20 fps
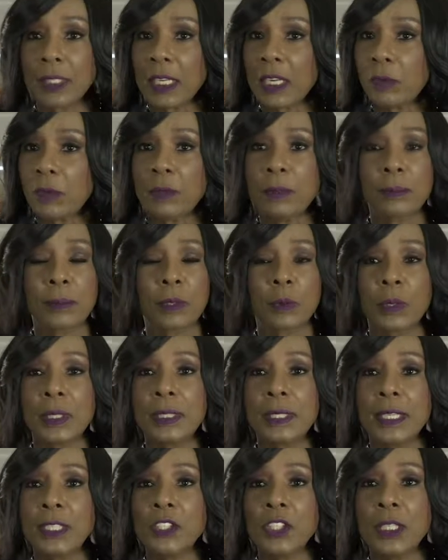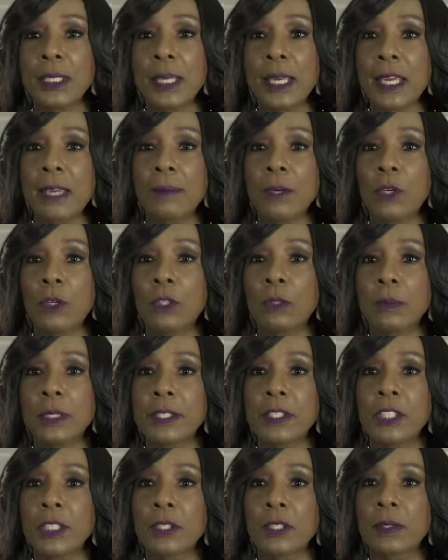I remember one day she came home
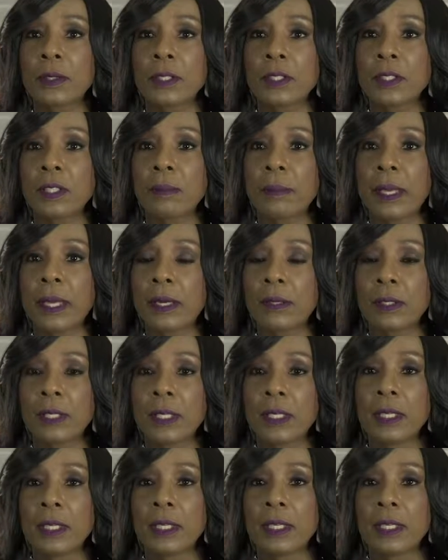and she told us about